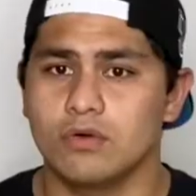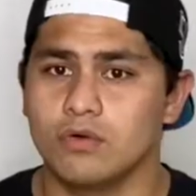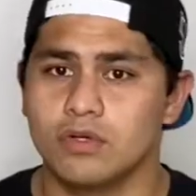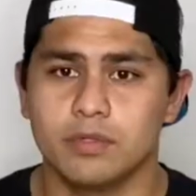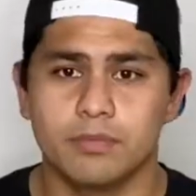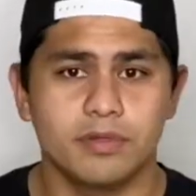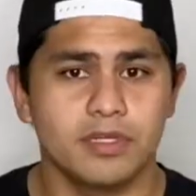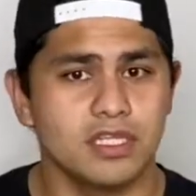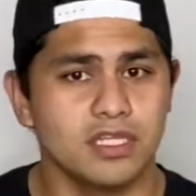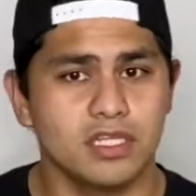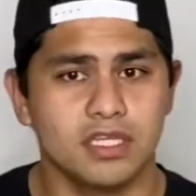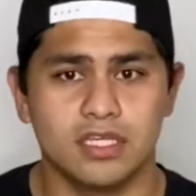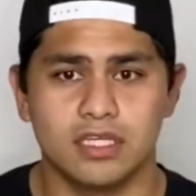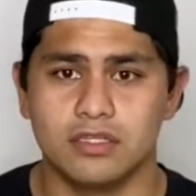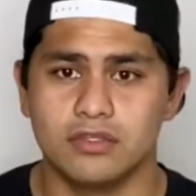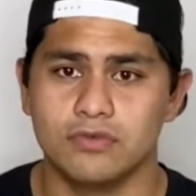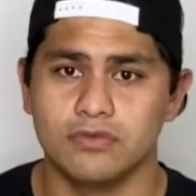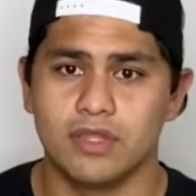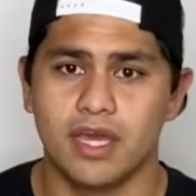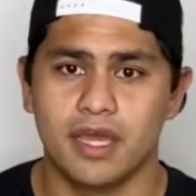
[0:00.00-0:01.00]
Panini can do
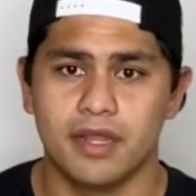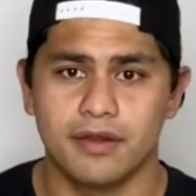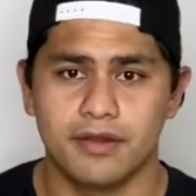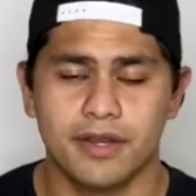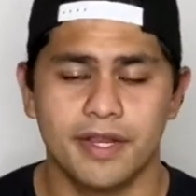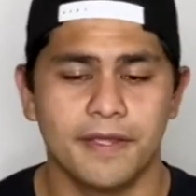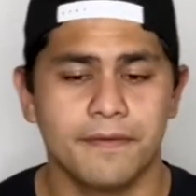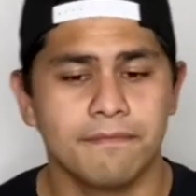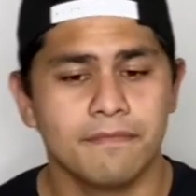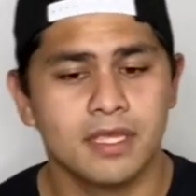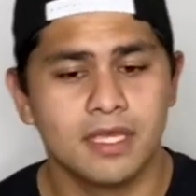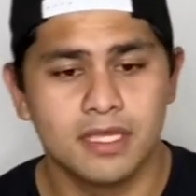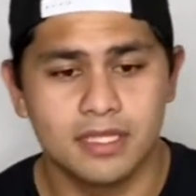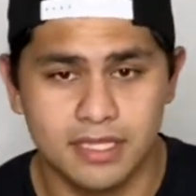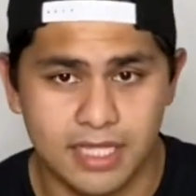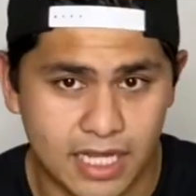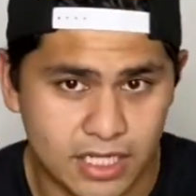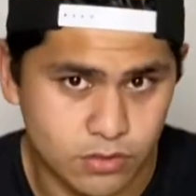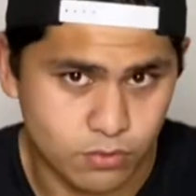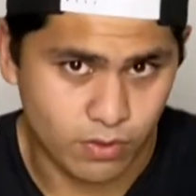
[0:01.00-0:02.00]
that, all right?
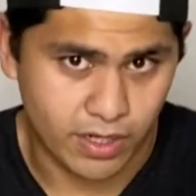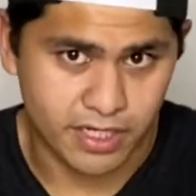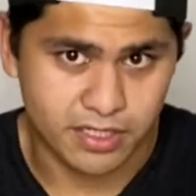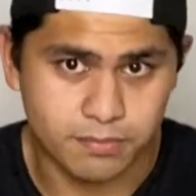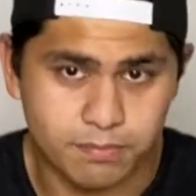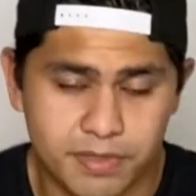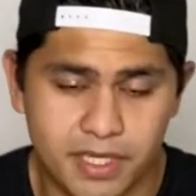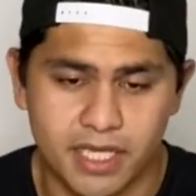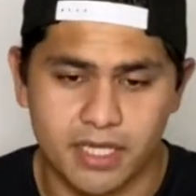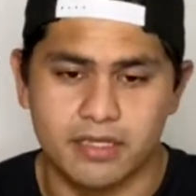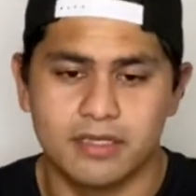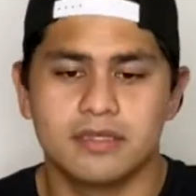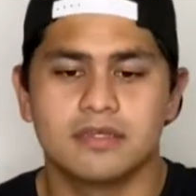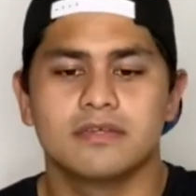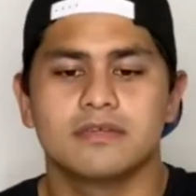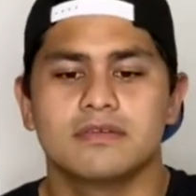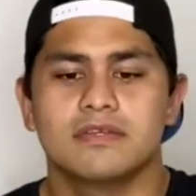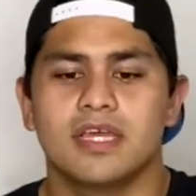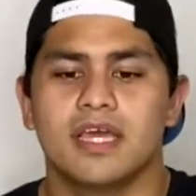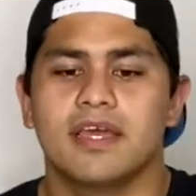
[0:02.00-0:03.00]
That's why it's big,
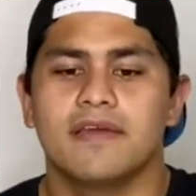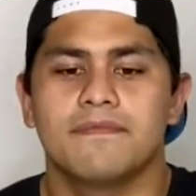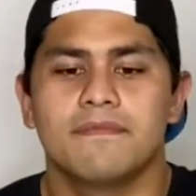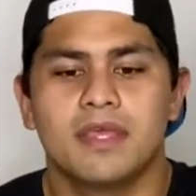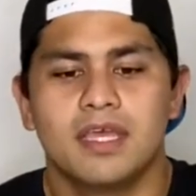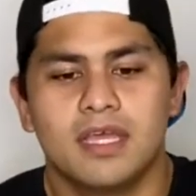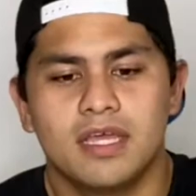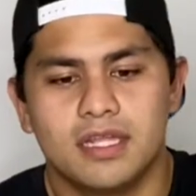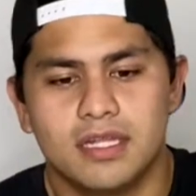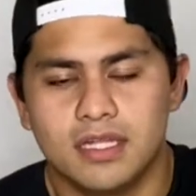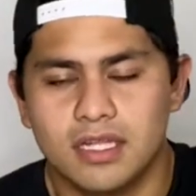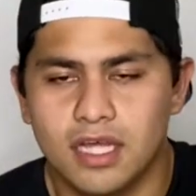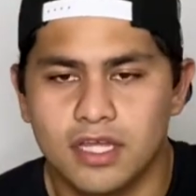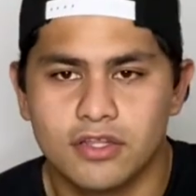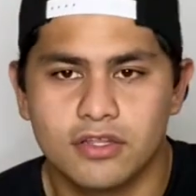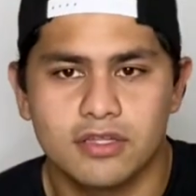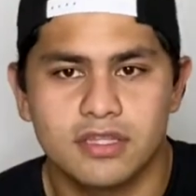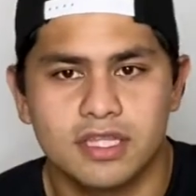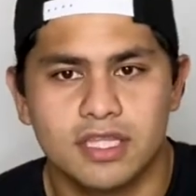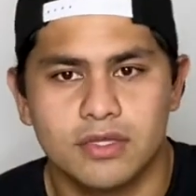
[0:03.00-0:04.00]
okay? Another
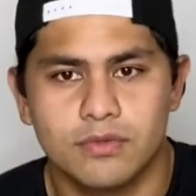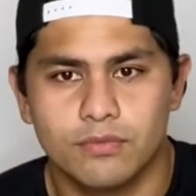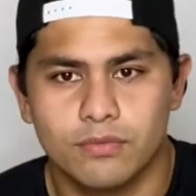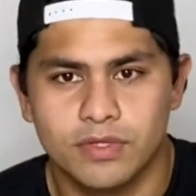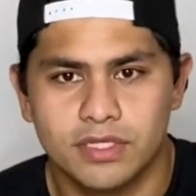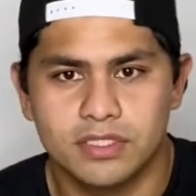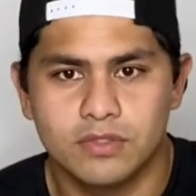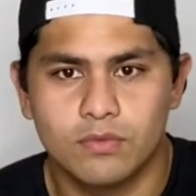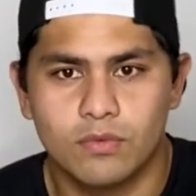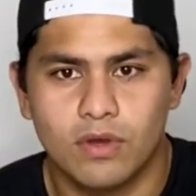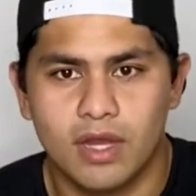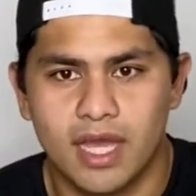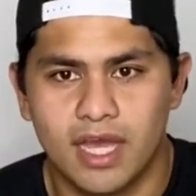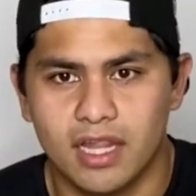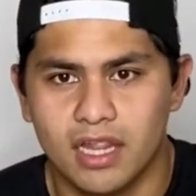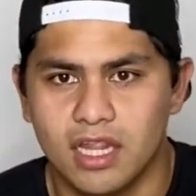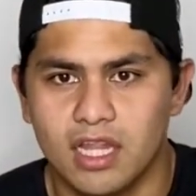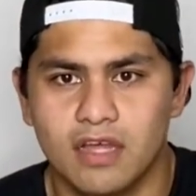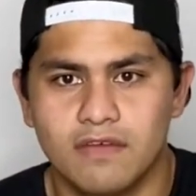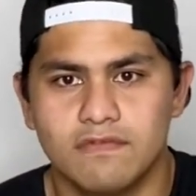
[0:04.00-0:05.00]
reason why I
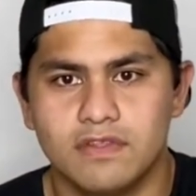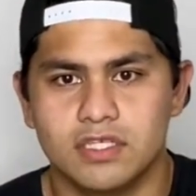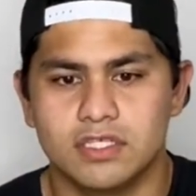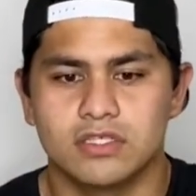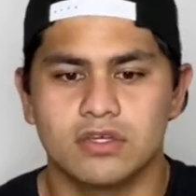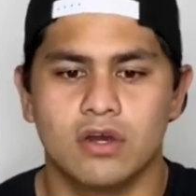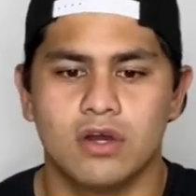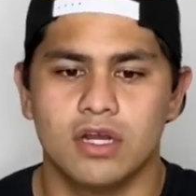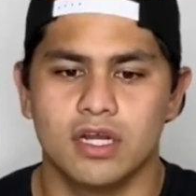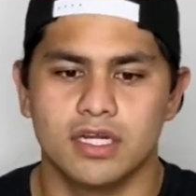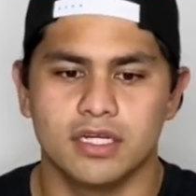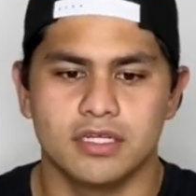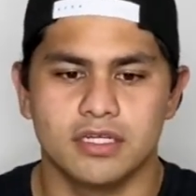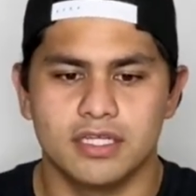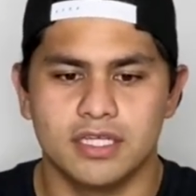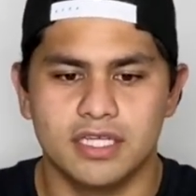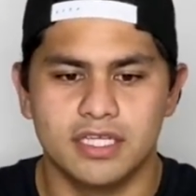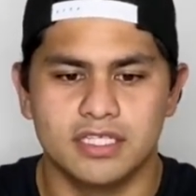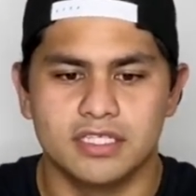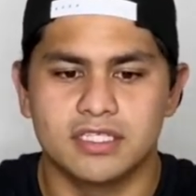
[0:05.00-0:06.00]
love this card
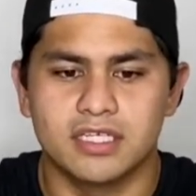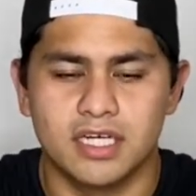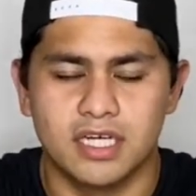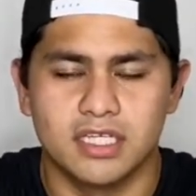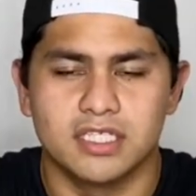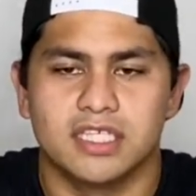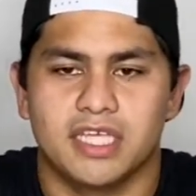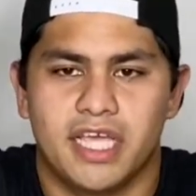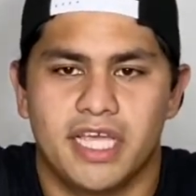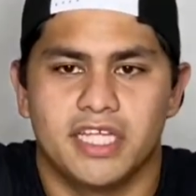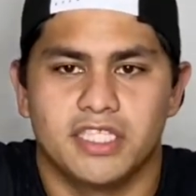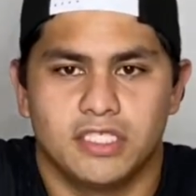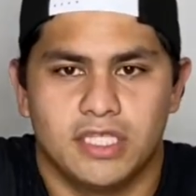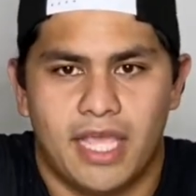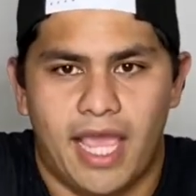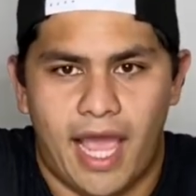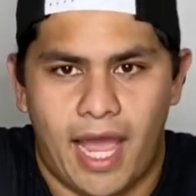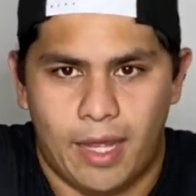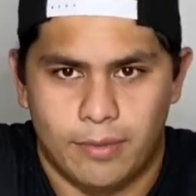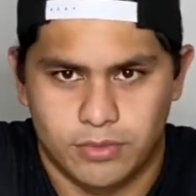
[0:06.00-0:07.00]
is because it's
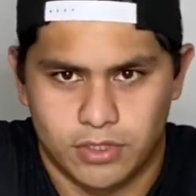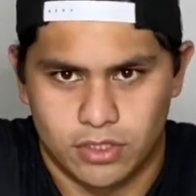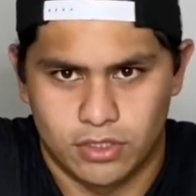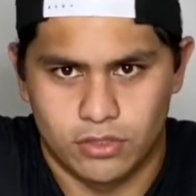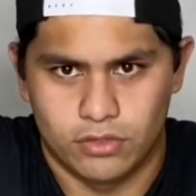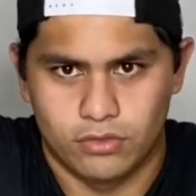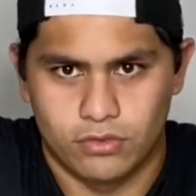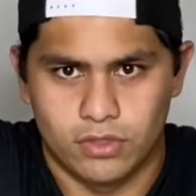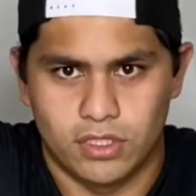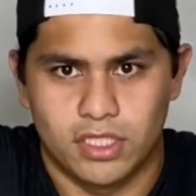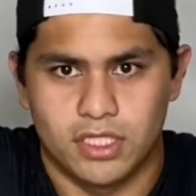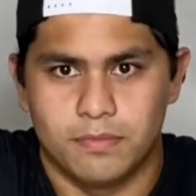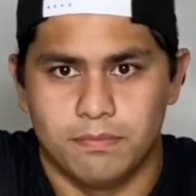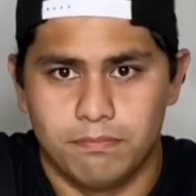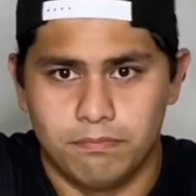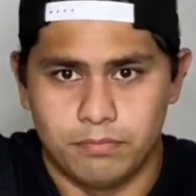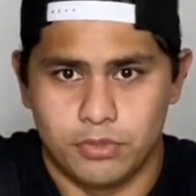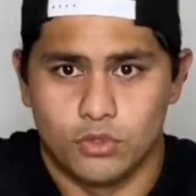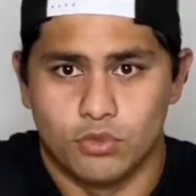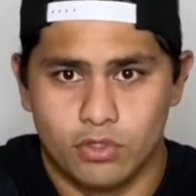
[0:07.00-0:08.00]
absolutely
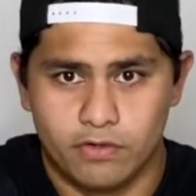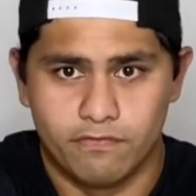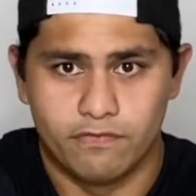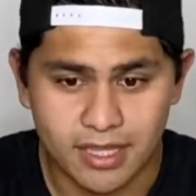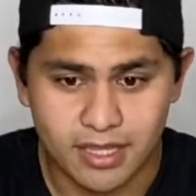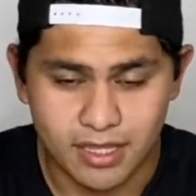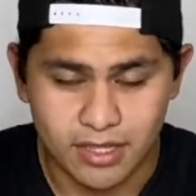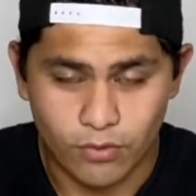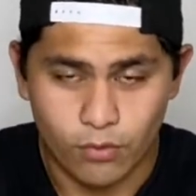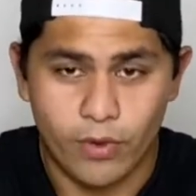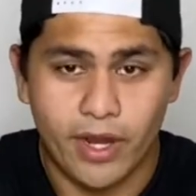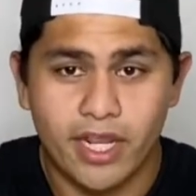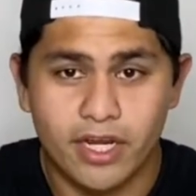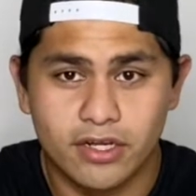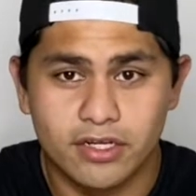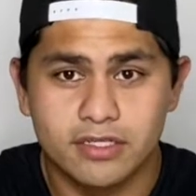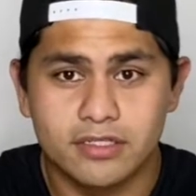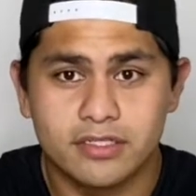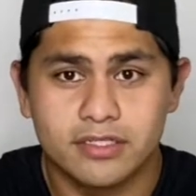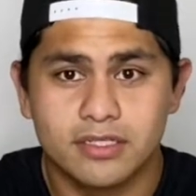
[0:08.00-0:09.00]
beautiful. The
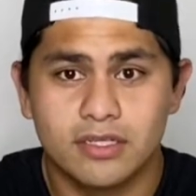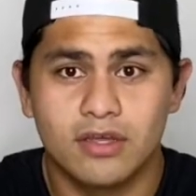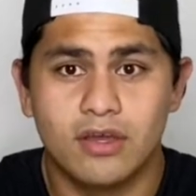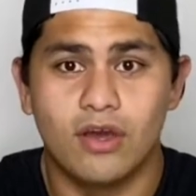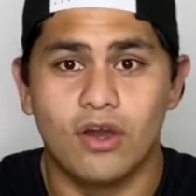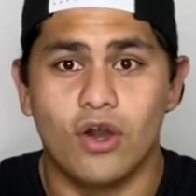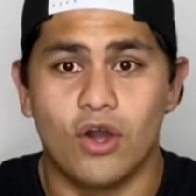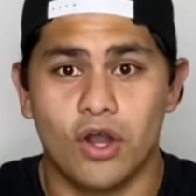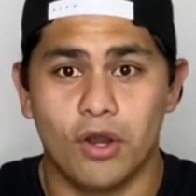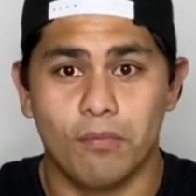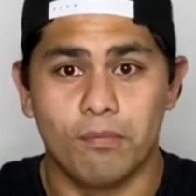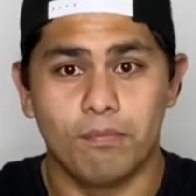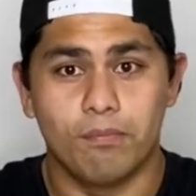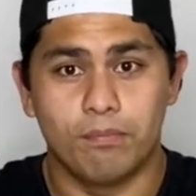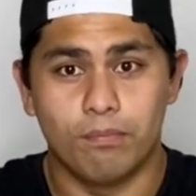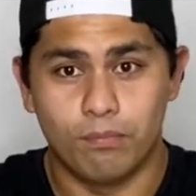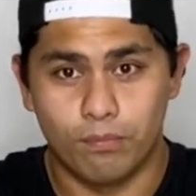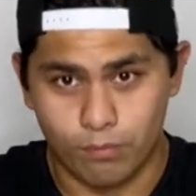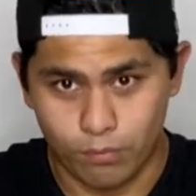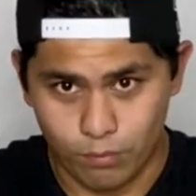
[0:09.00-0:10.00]
Raiders are
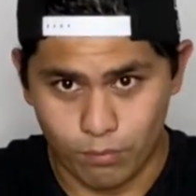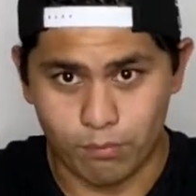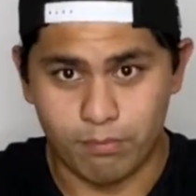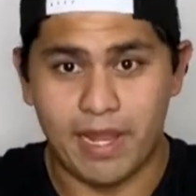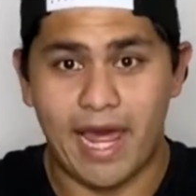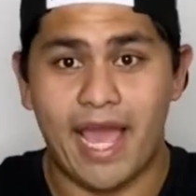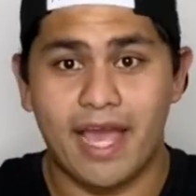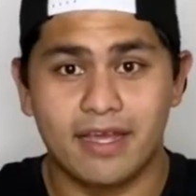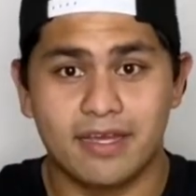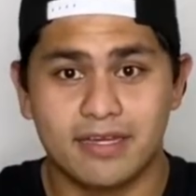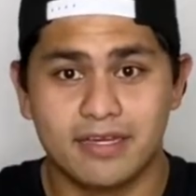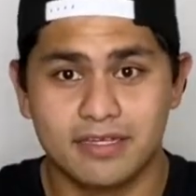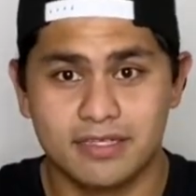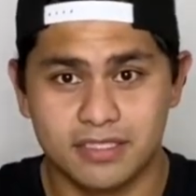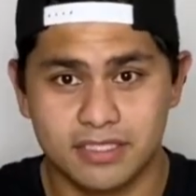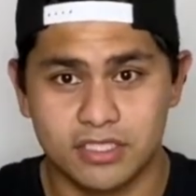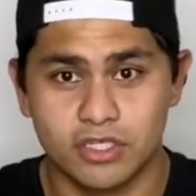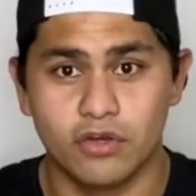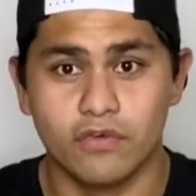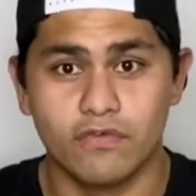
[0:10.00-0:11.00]
black,
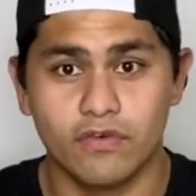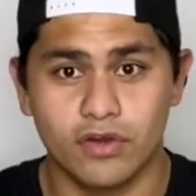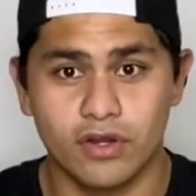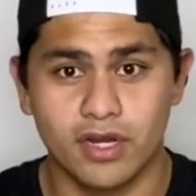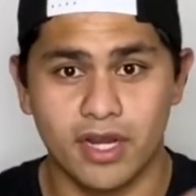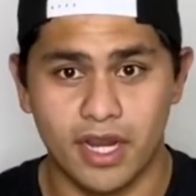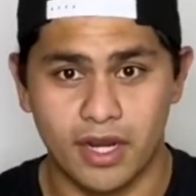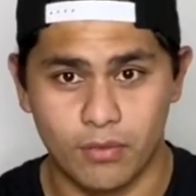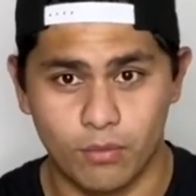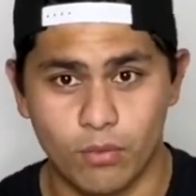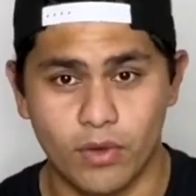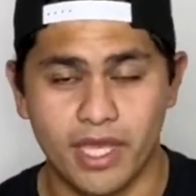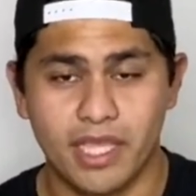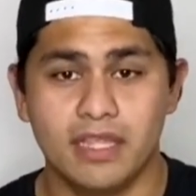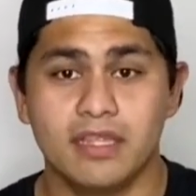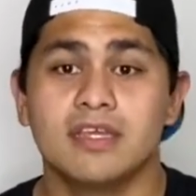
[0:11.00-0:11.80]
silver, and white.